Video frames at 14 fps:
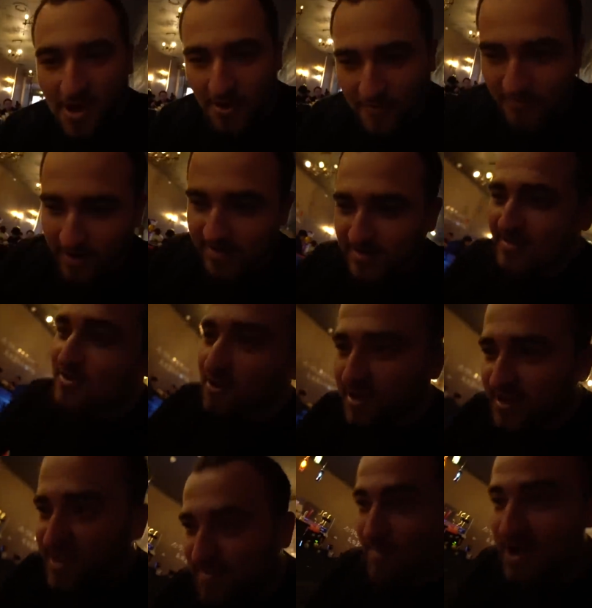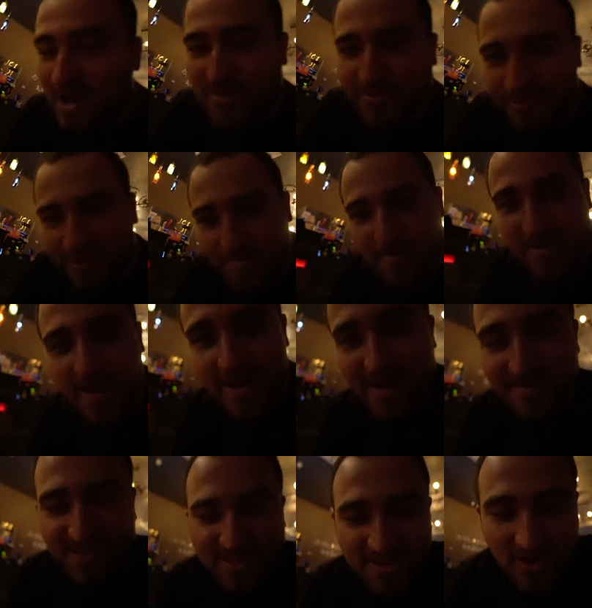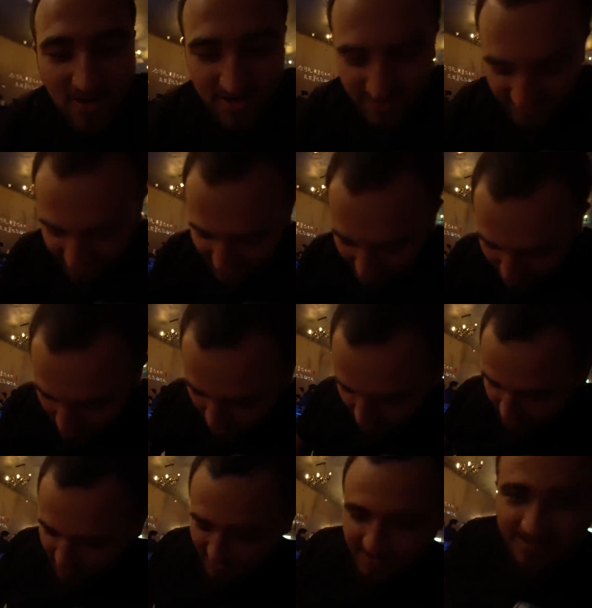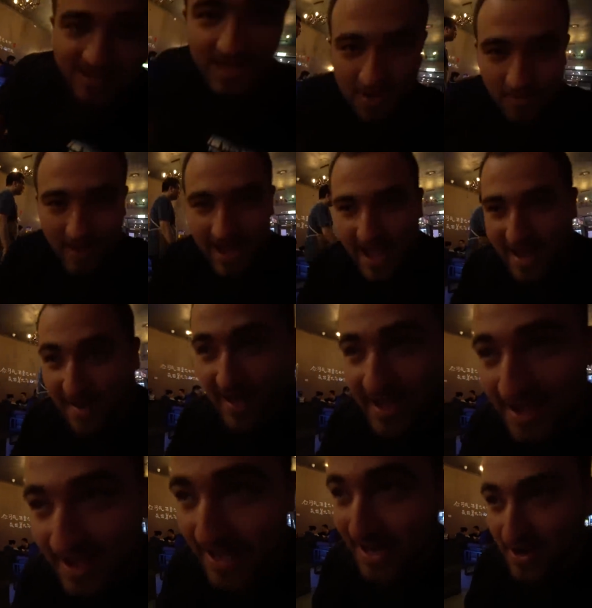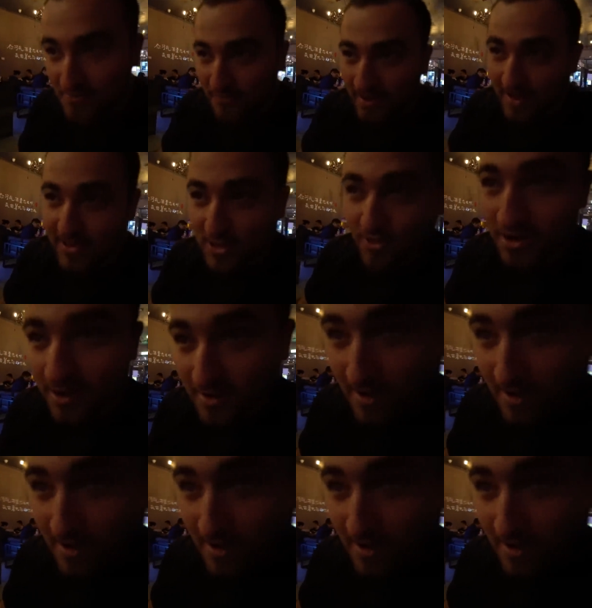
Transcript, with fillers: So Rex has gone to the bathroom and I've stolen the camera. We're out here in a restaurant